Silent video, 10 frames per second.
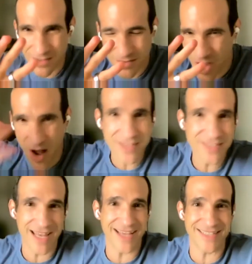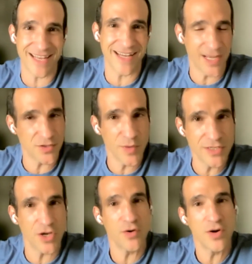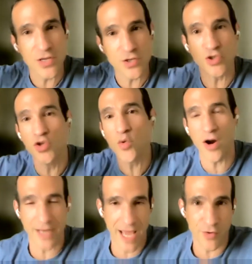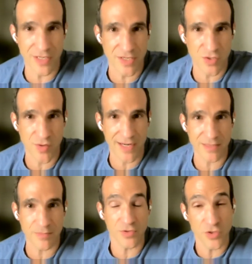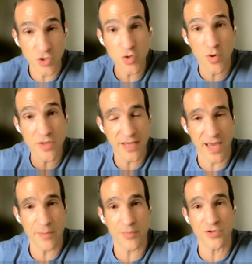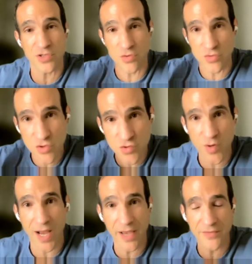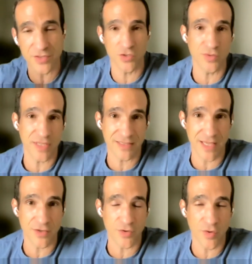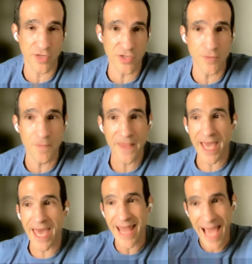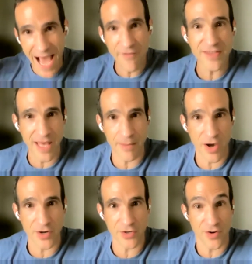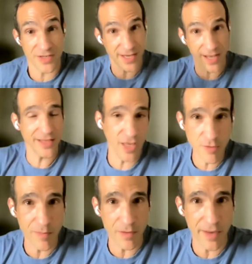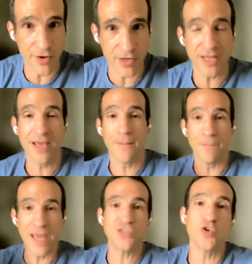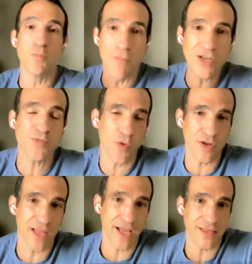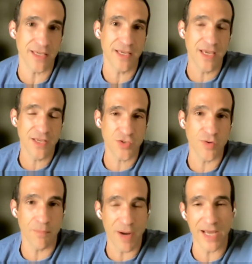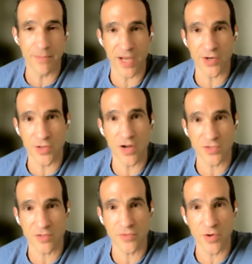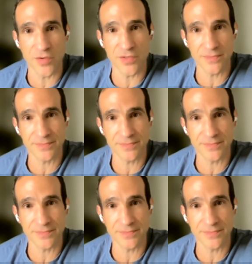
Toss that identity out the window. You are now indistractable. You are the kind of person who strives to do what they say they're going to do. And having that moniker and telling other people about it makes you much more likely to abide by your long-term goals.